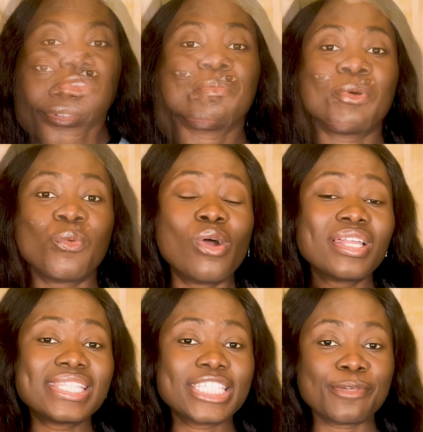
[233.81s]
Number
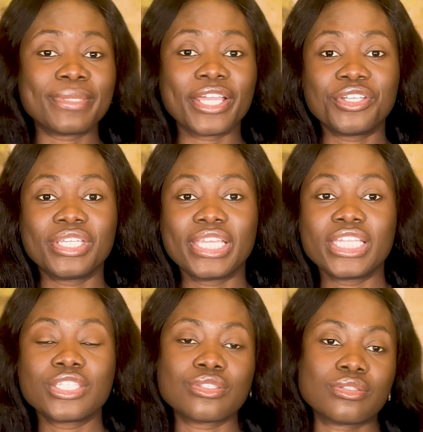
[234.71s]
1 tip that you
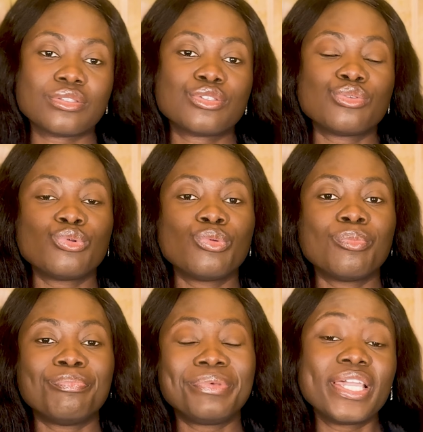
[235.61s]
need to
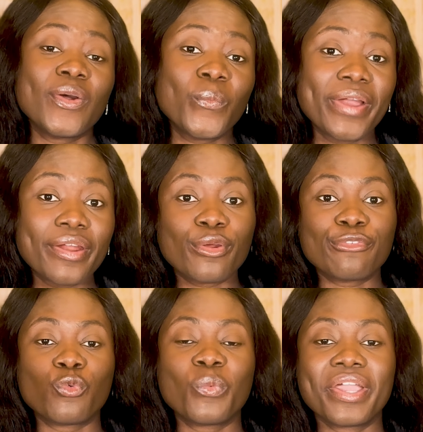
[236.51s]
be aware
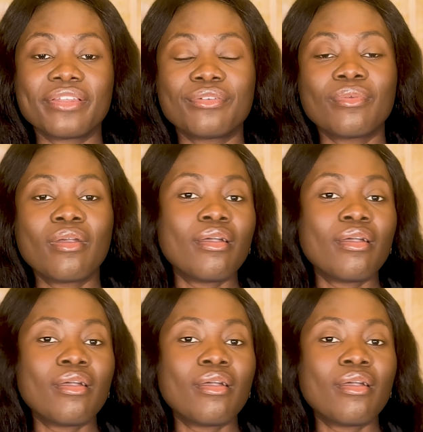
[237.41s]
of when,